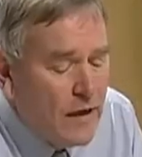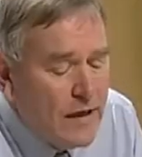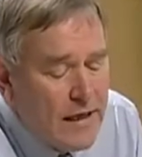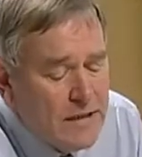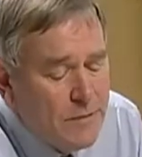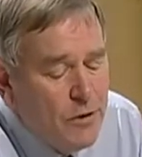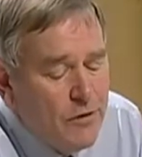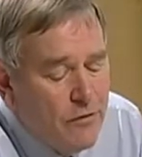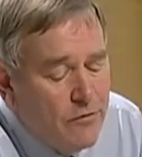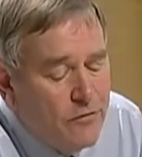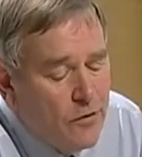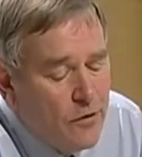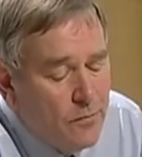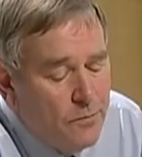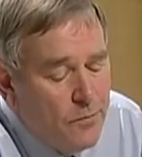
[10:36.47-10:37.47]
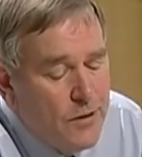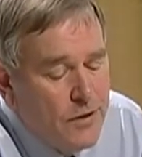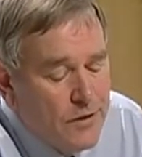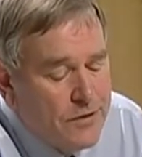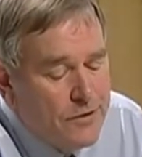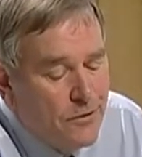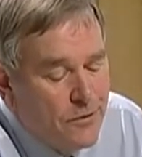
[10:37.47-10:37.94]
Right, let's move on from
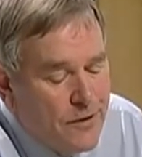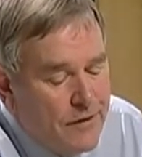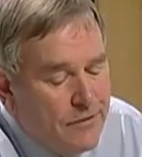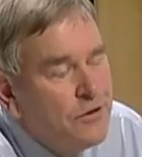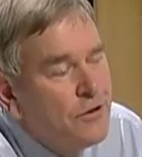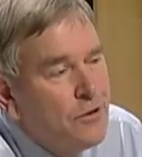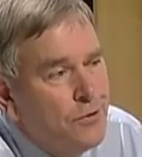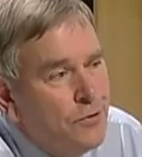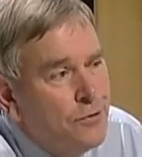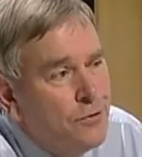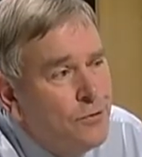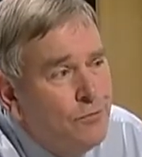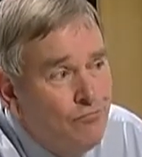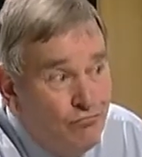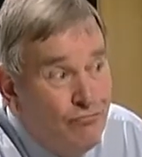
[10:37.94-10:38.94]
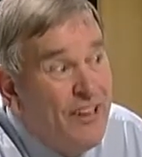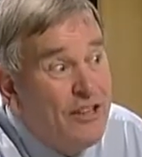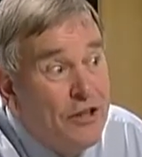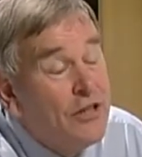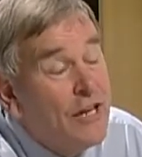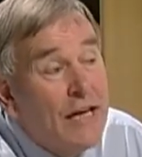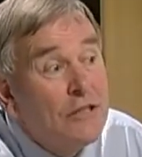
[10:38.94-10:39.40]
personal gifts to
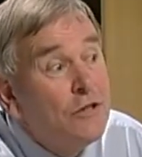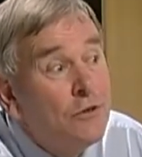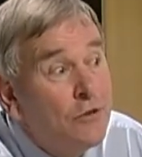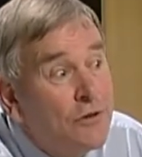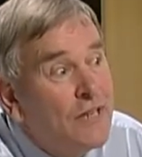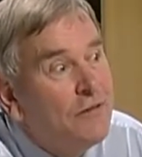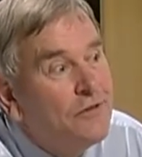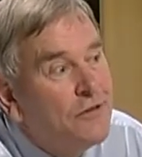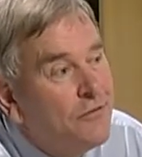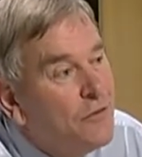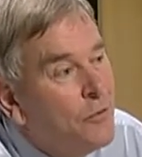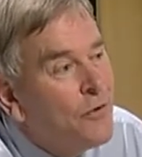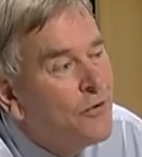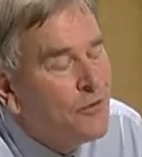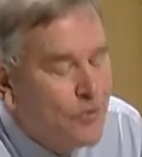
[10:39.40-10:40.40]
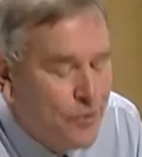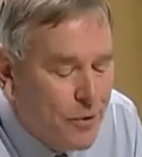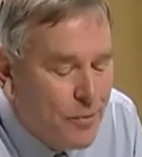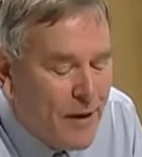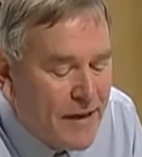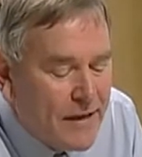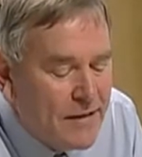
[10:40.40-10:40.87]
international gifts, if you want, and
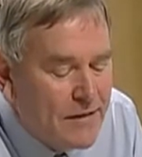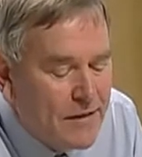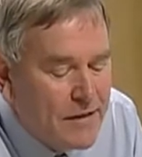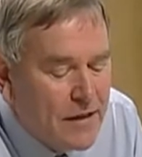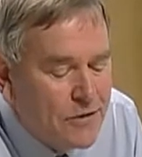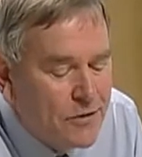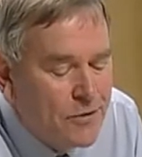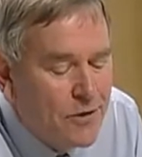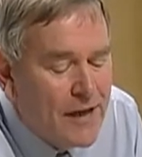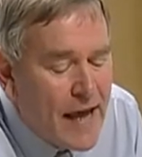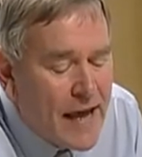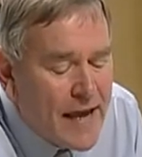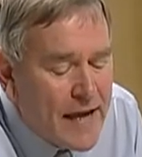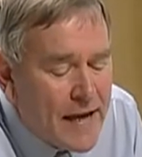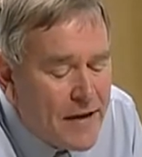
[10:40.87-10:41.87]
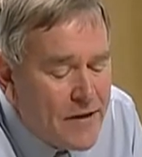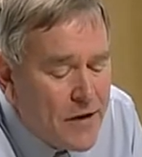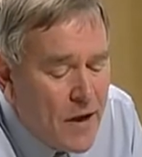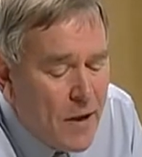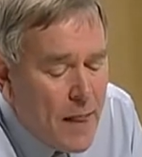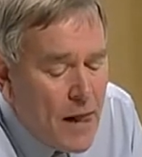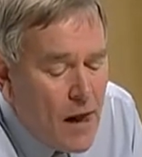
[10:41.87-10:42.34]
talk about international aid.
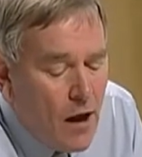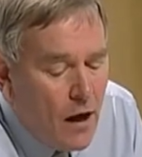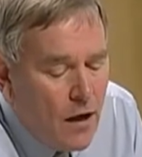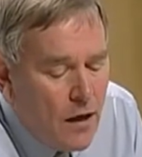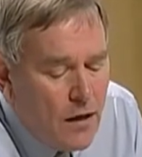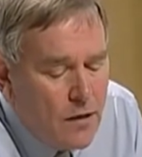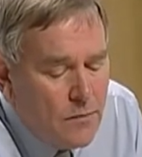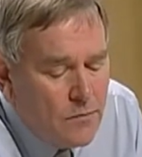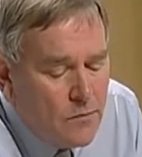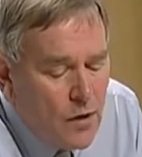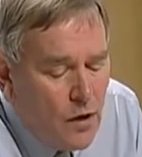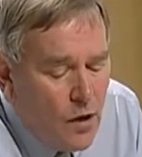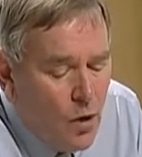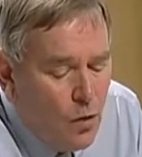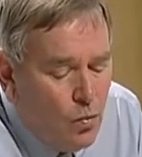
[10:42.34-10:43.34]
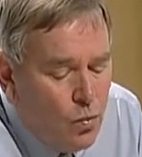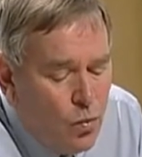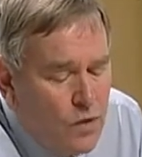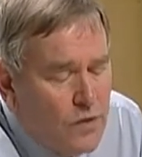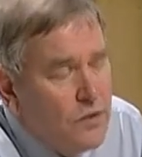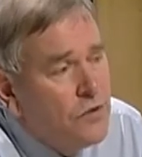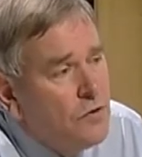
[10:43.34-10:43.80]

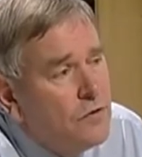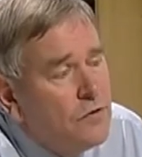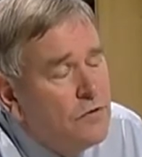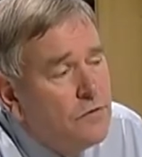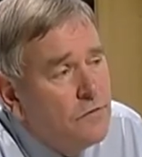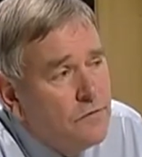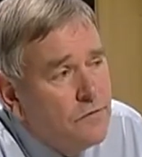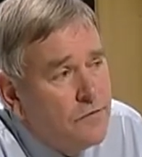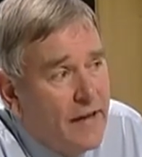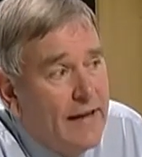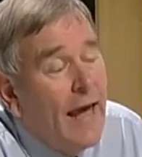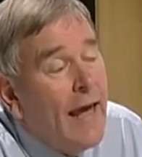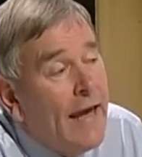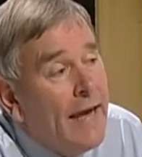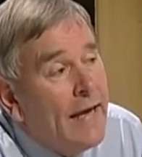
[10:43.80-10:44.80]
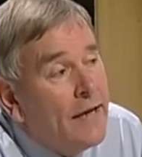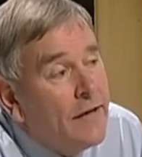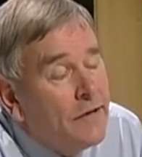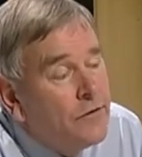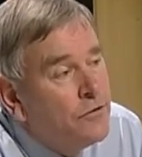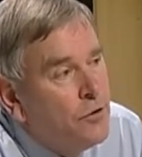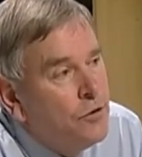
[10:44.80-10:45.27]
What sort of
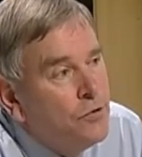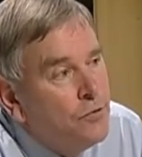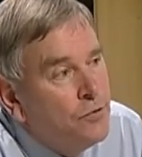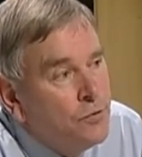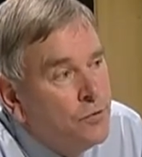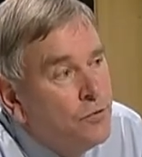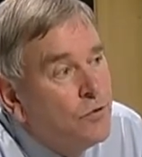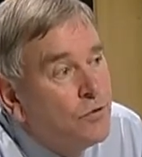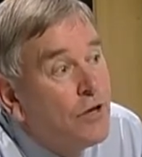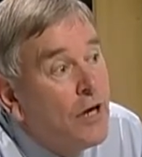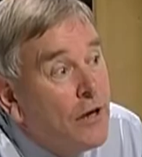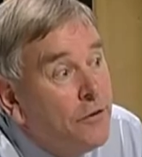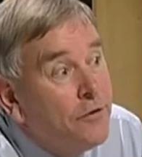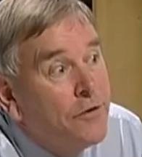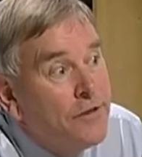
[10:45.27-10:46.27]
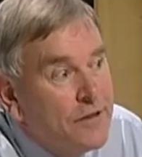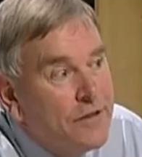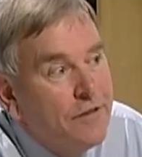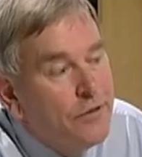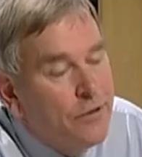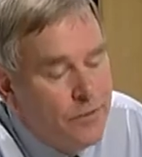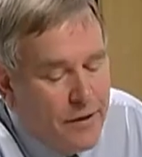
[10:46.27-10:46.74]
aid do countries
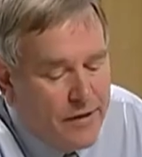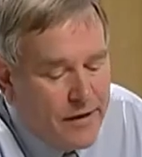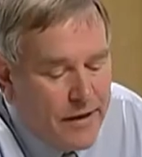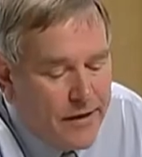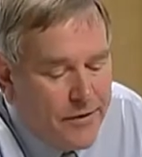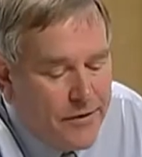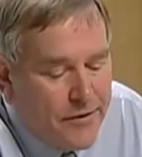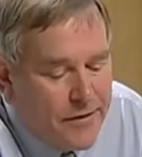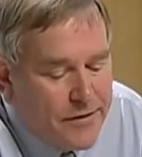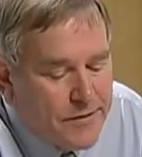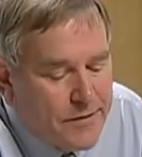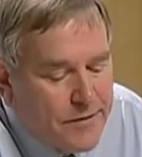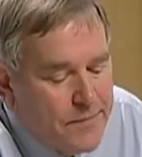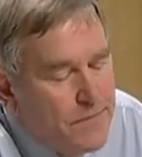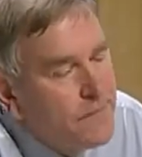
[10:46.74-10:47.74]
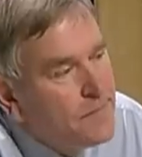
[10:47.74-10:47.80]
give to other countries?